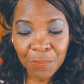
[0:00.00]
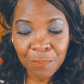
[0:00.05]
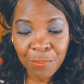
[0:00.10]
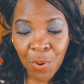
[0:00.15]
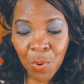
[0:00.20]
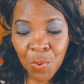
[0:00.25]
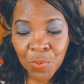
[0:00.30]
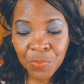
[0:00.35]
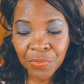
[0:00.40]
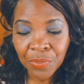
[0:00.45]

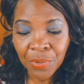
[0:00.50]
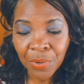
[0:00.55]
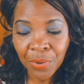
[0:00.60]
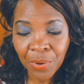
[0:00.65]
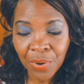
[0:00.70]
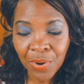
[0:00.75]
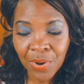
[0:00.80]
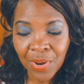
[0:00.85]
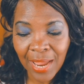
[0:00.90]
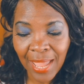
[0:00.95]
Both
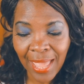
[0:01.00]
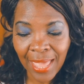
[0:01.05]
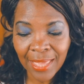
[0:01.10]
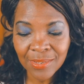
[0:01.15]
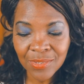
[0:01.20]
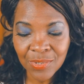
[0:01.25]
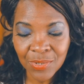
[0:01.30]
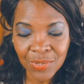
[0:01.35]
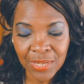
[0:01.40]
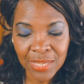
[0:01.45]
her
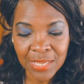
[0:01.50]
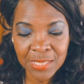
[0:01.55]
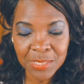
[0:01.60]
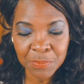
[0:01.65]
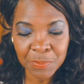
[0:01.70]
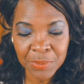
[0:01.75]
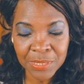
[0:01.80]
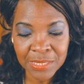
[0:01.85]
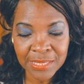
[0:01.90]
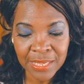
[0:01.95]
and her
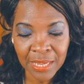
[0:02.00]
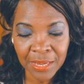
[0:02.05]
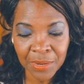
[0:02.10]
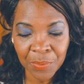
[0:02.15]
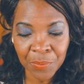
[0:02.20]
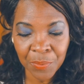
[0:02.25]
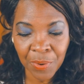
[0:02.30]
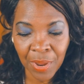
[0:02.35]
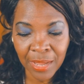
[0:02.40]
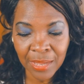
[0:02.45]
husband,
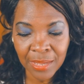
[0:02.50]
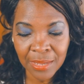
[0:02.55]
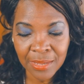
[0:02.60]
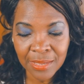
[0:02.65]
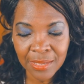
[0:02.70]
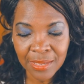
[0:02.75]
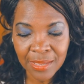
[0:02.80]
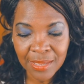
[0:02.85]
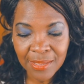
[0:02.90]
Zechariah,